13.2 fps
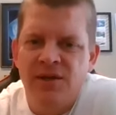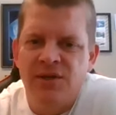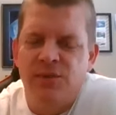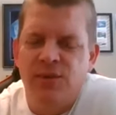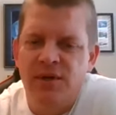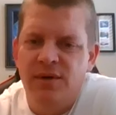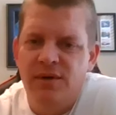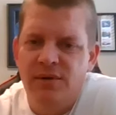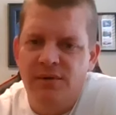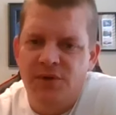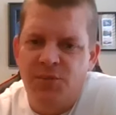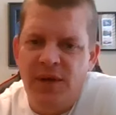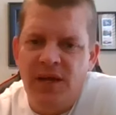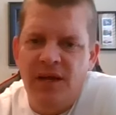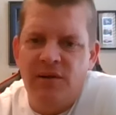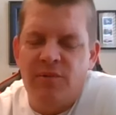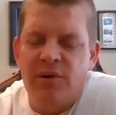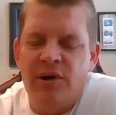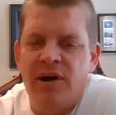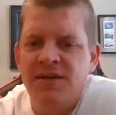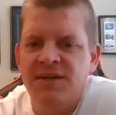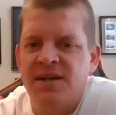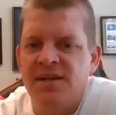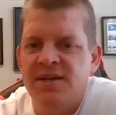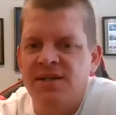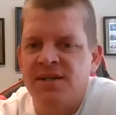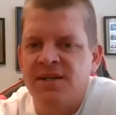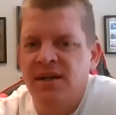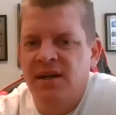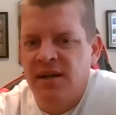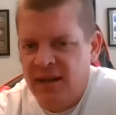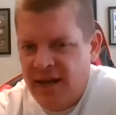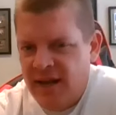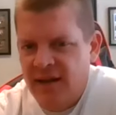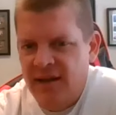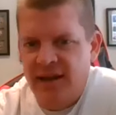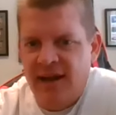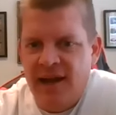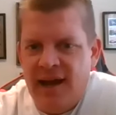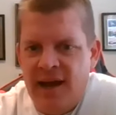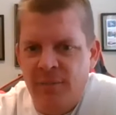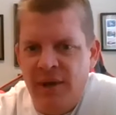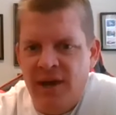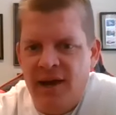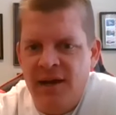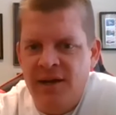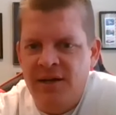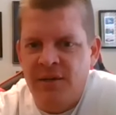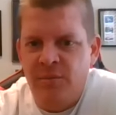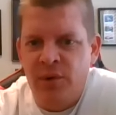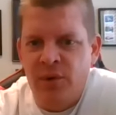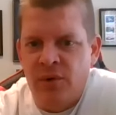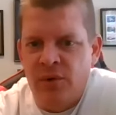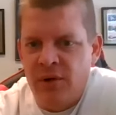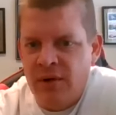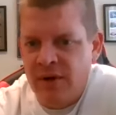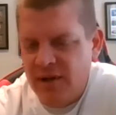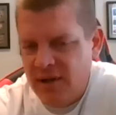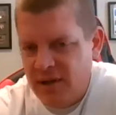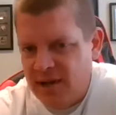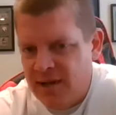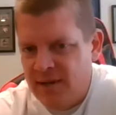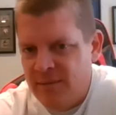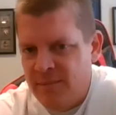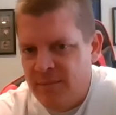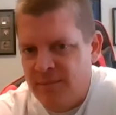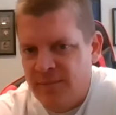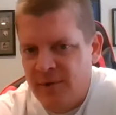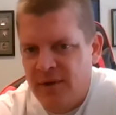So what, speaking of process, that that guy behind you, Bjorn, um,